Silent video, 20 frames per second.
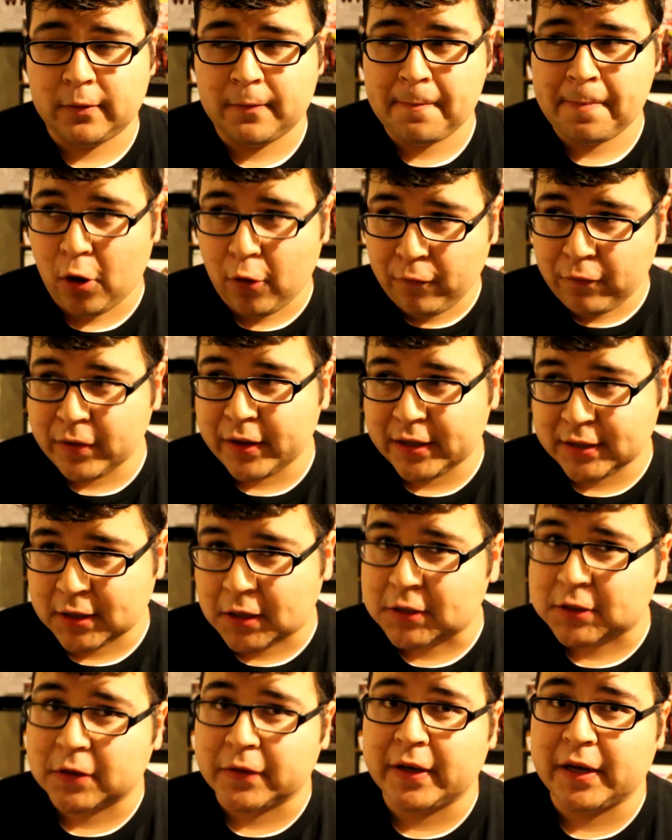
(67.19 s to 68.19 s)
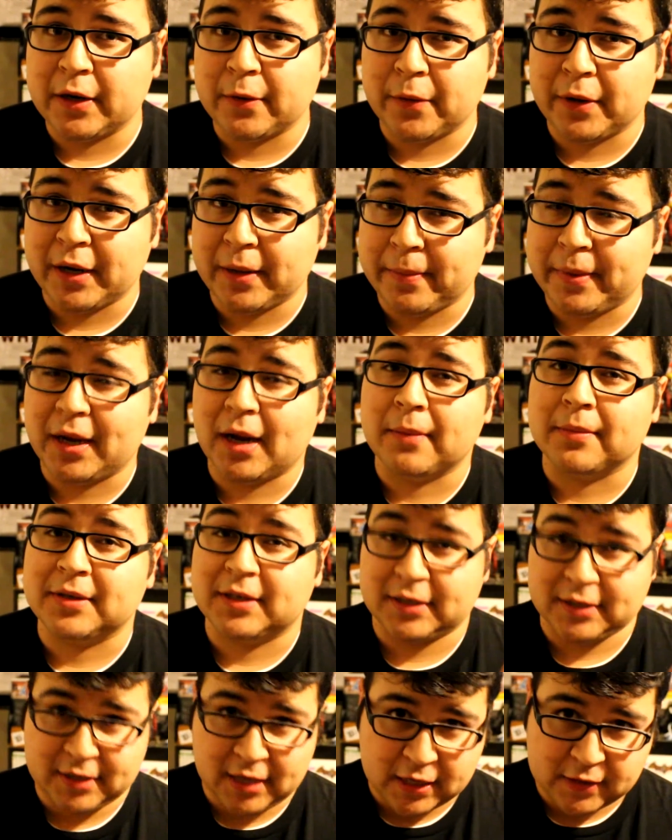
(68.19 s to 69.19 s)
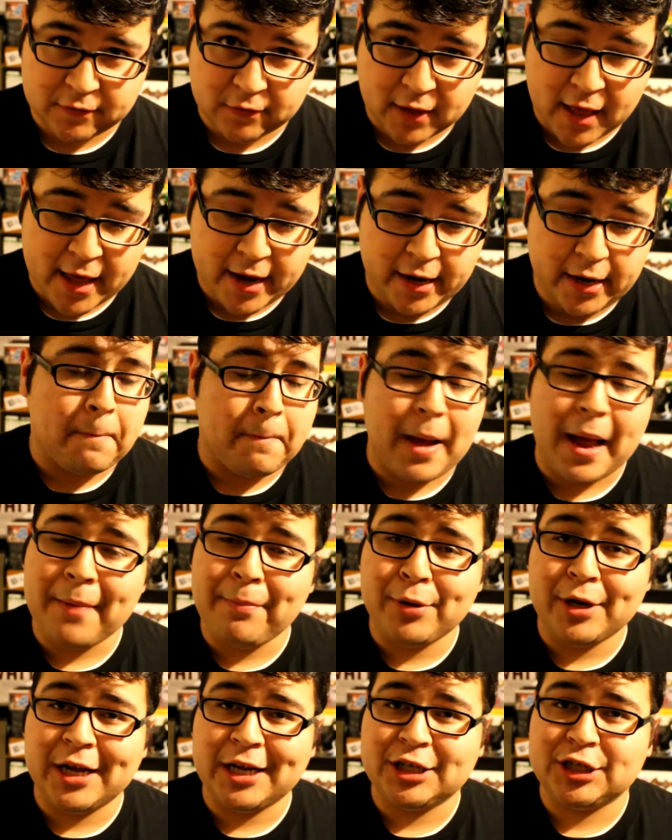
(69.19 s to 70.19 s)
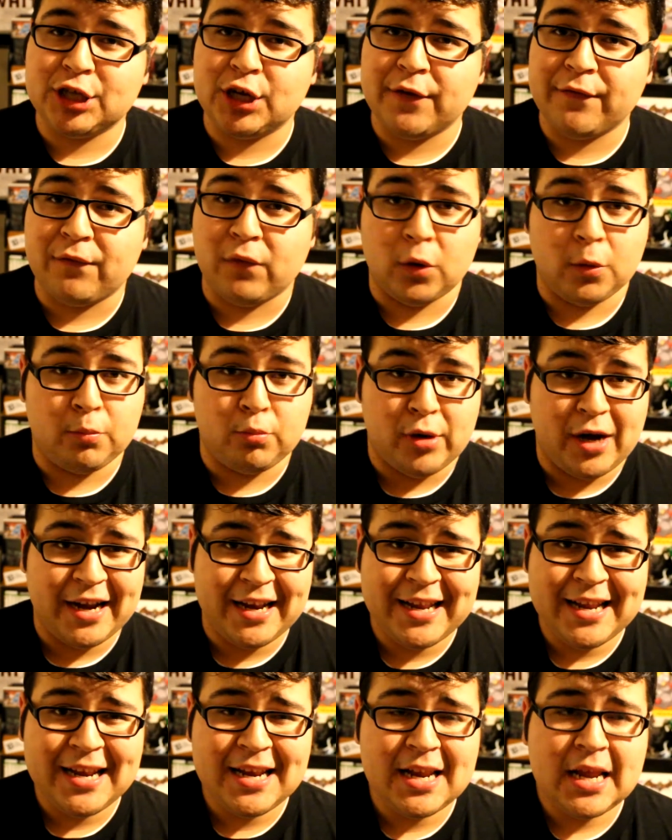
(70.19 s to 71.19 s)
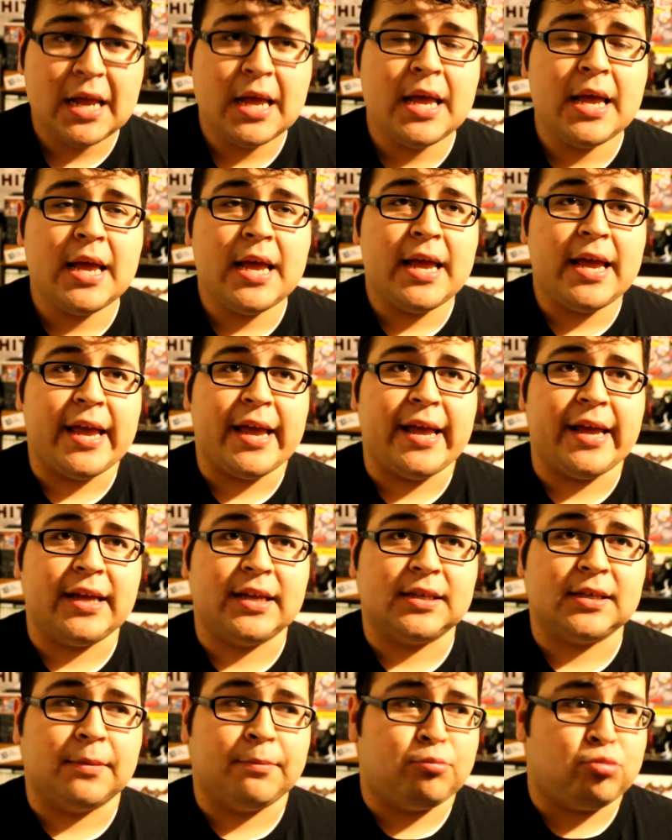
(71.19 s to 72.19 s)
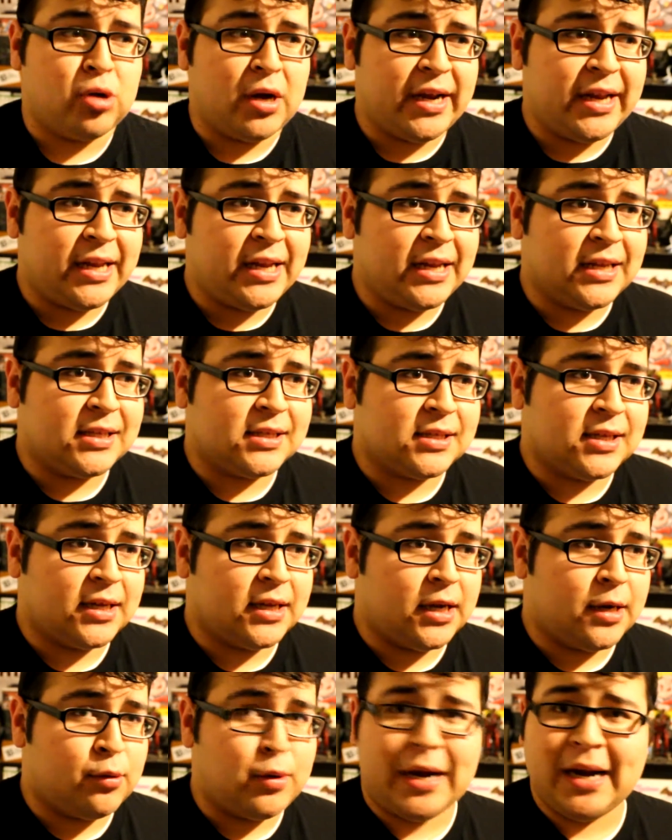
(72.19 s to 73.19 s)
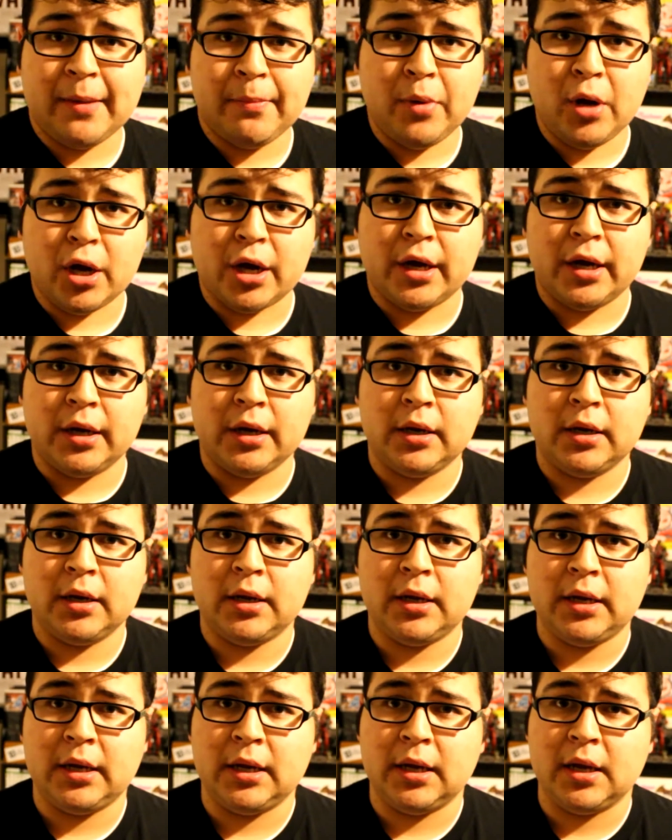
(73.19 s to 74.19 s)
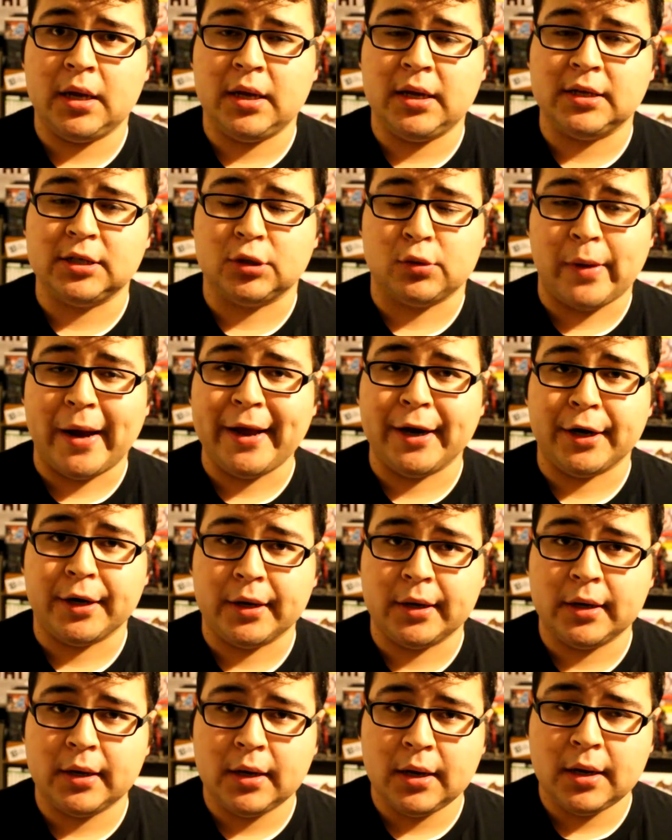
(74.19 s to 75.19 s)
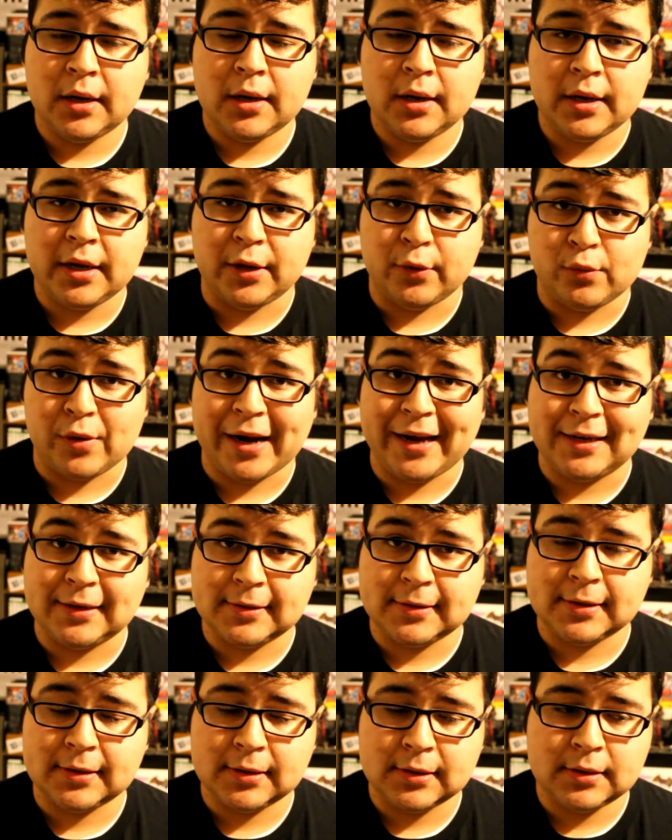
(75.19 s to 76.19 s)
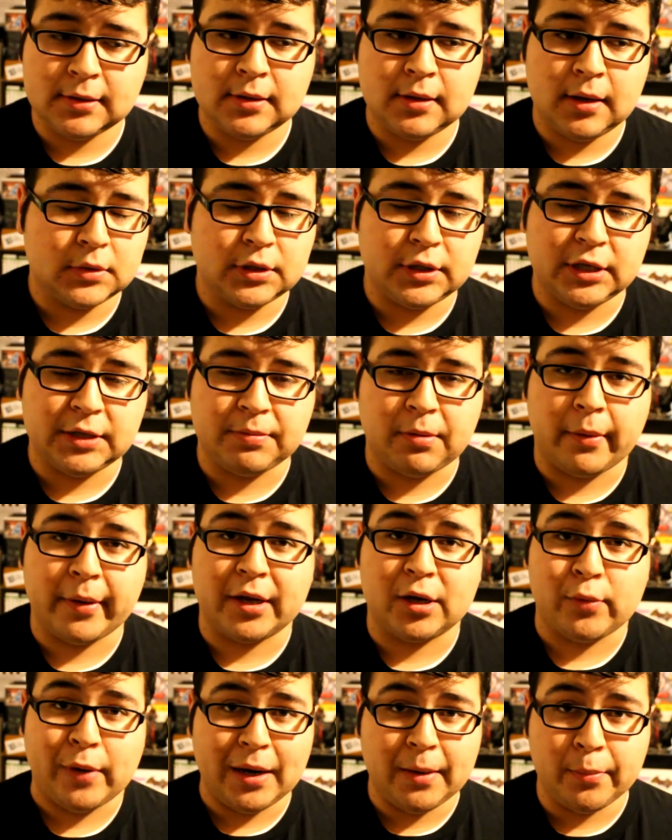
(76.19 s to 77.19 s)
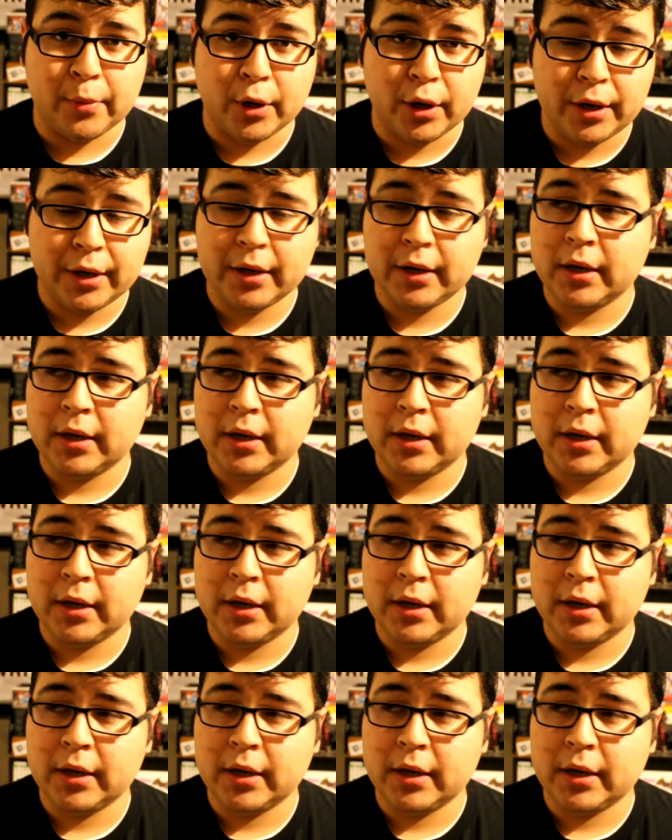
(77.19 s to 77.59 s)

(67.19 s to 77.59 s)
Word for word: Hopefully it's also the year where he becomes successful at it. My prediction for Brendyn is Brendyn is gonna write a book. He's a writer. He writes. So he's probably gonna write a book.